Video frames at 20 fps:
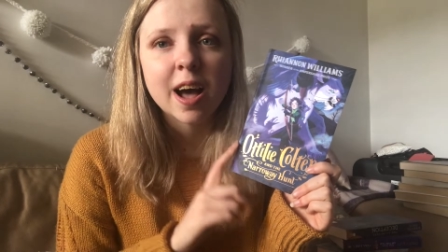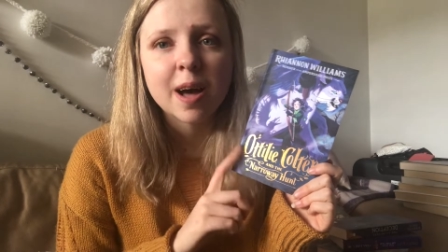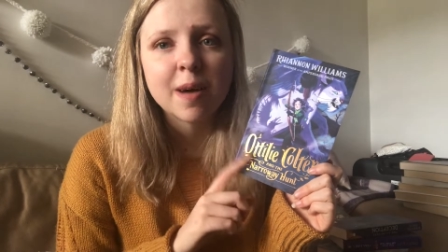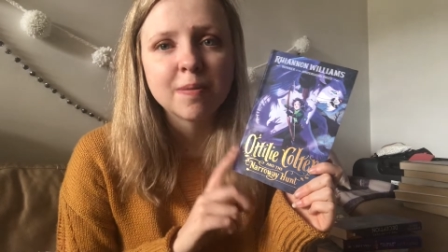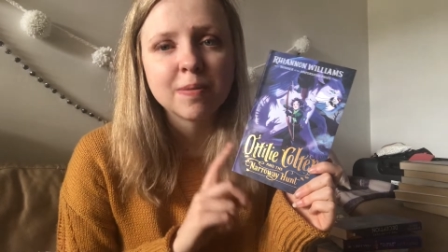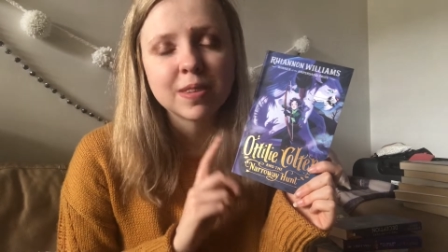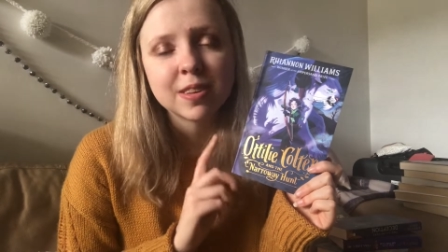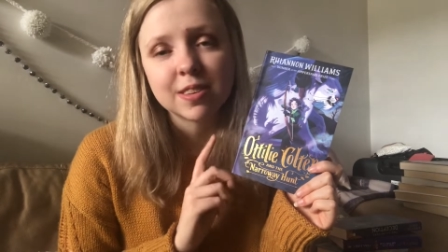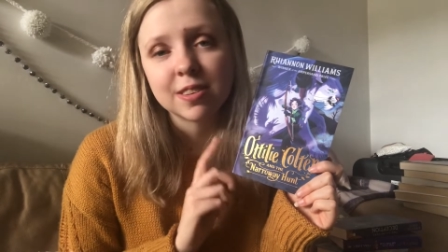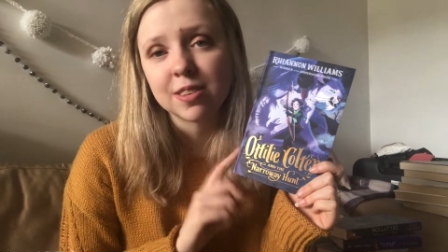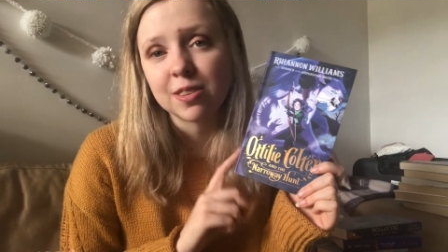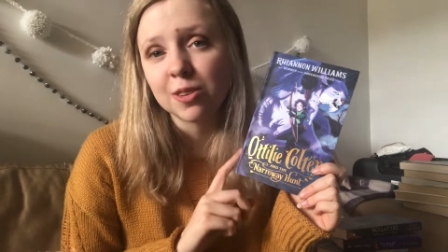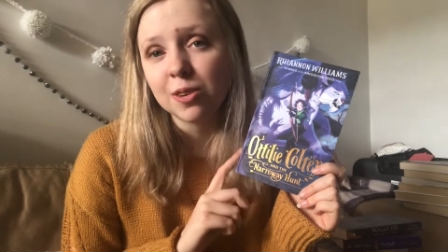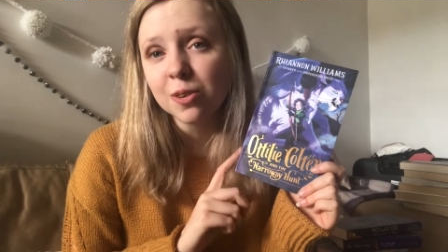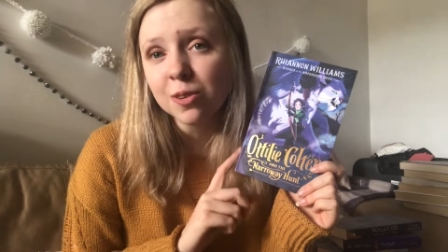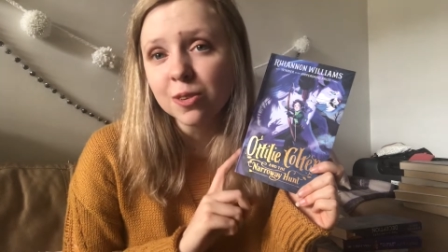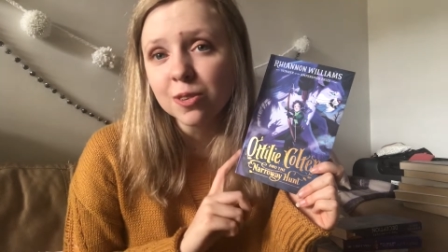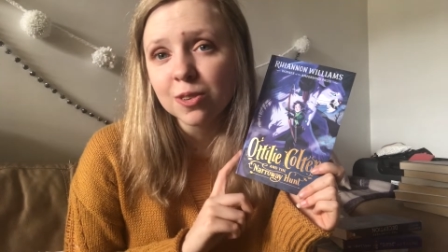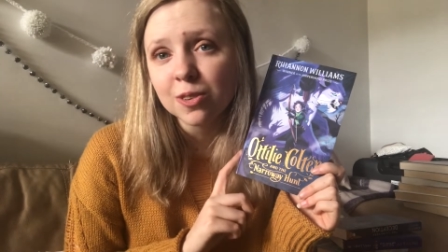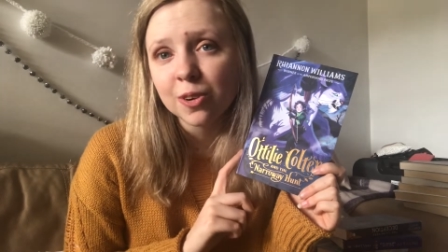This is
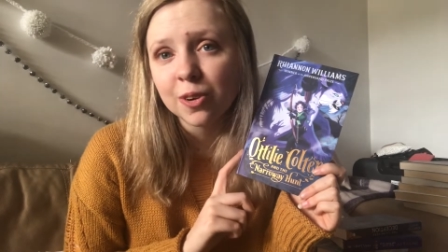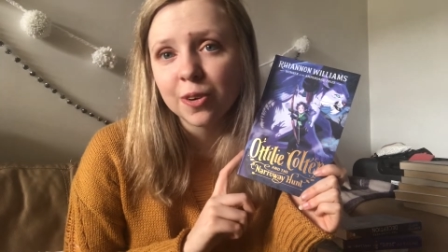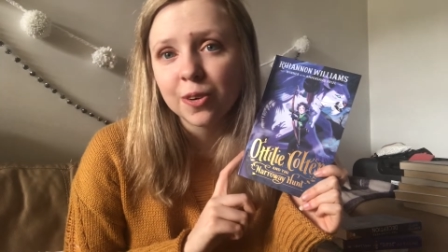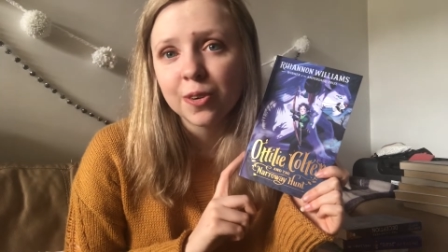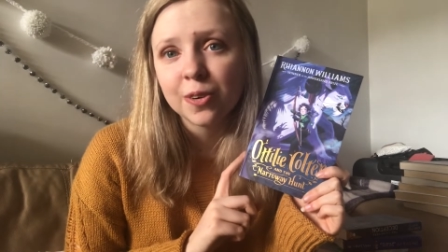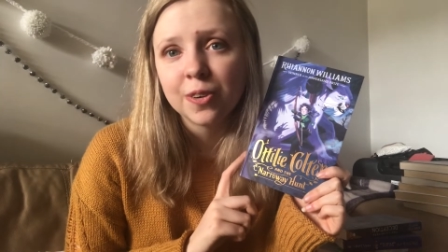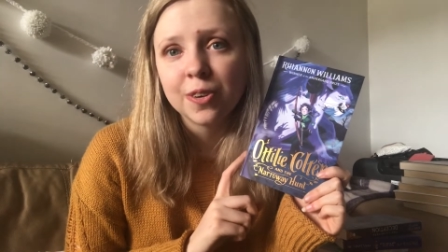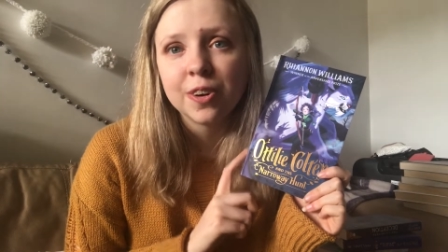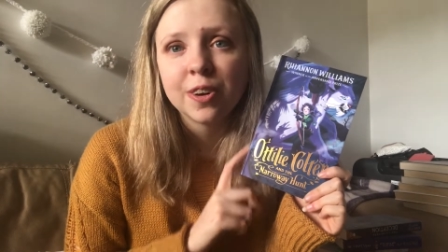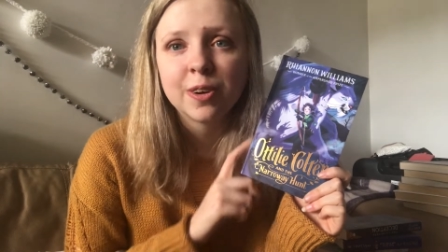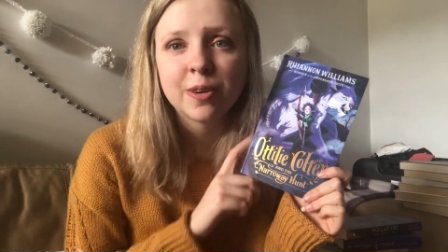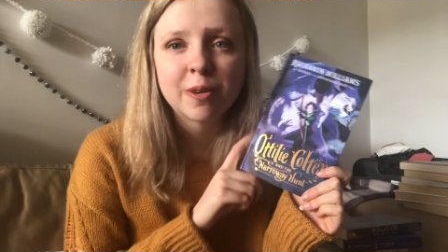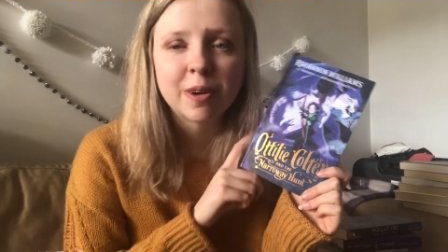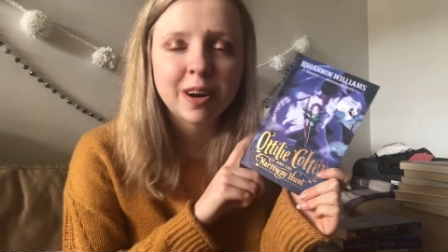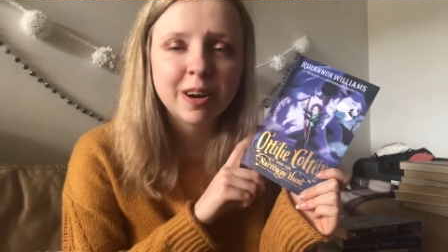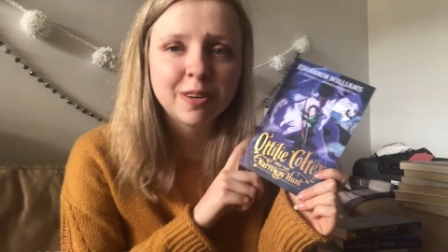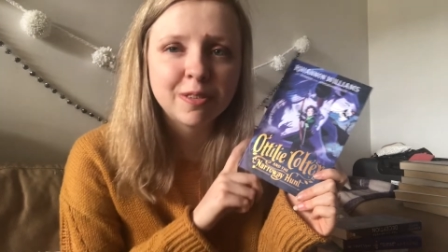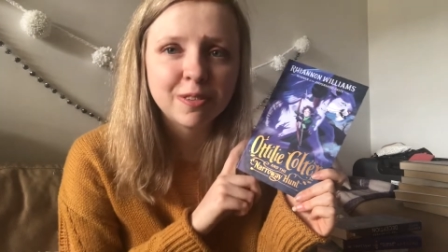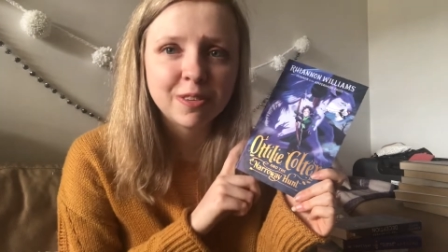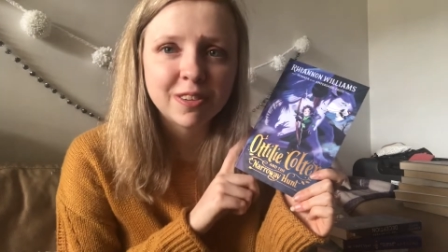also,
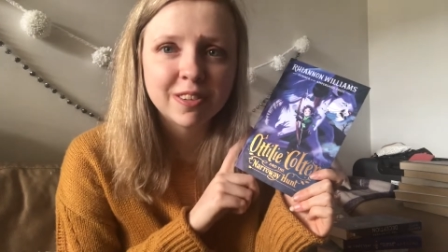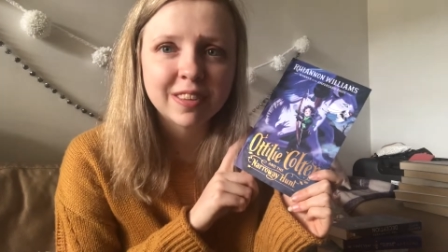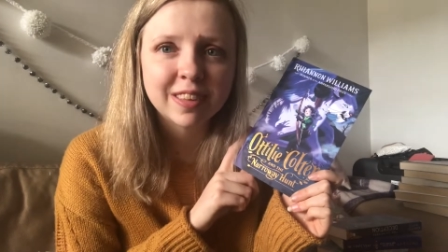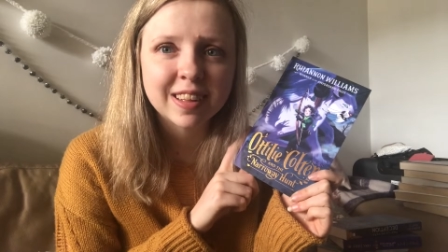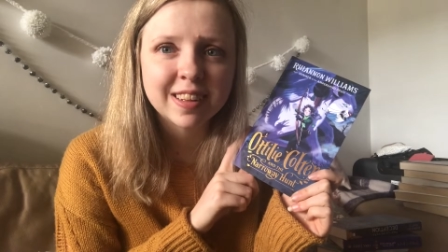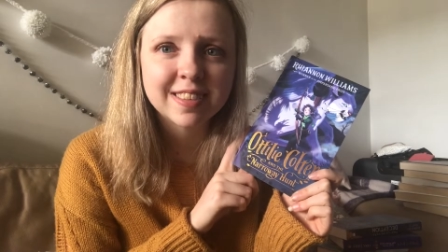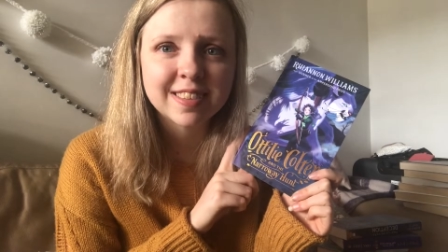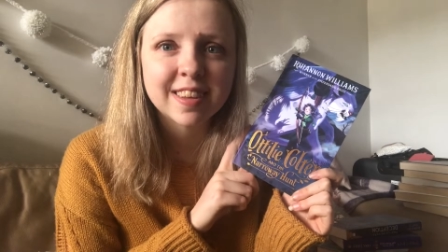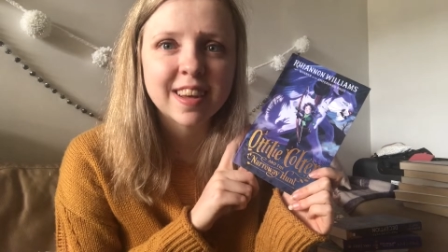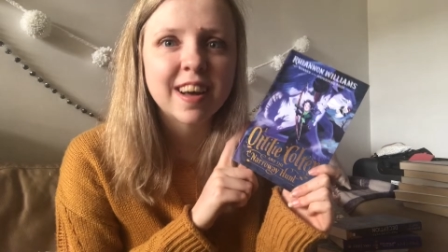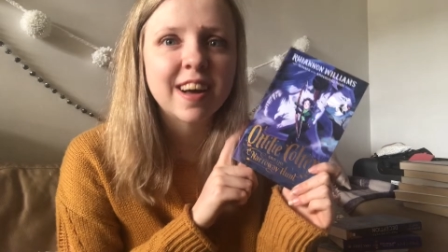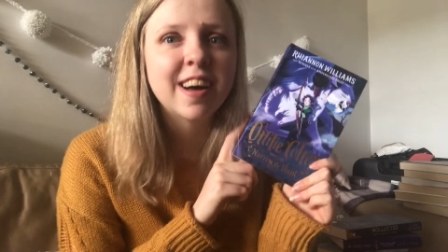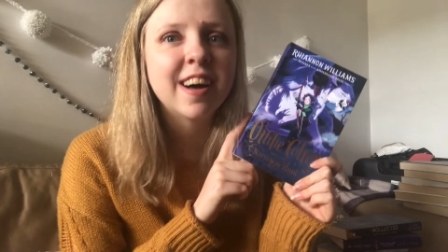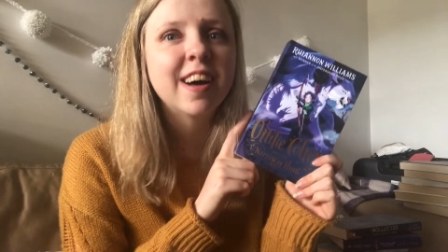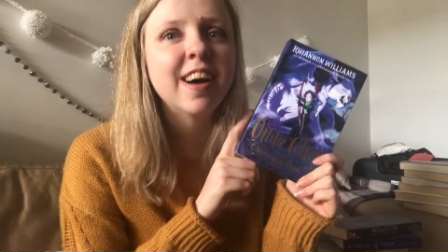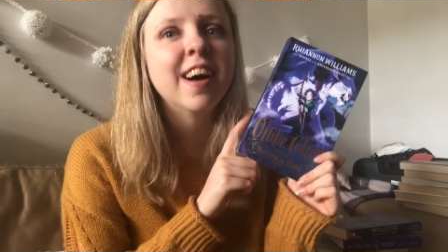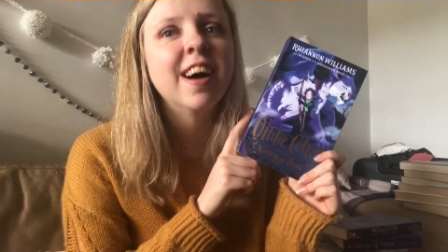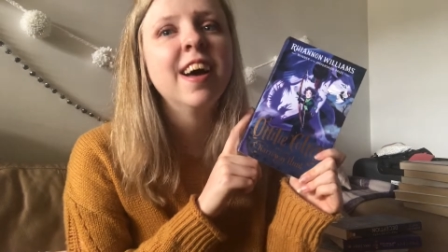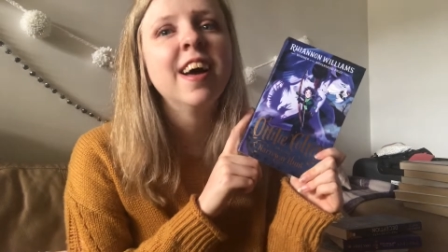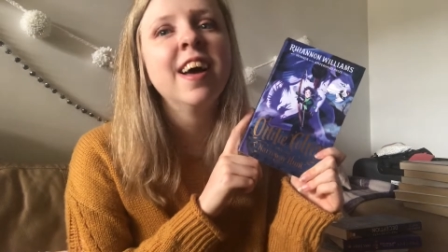quite a few of these are,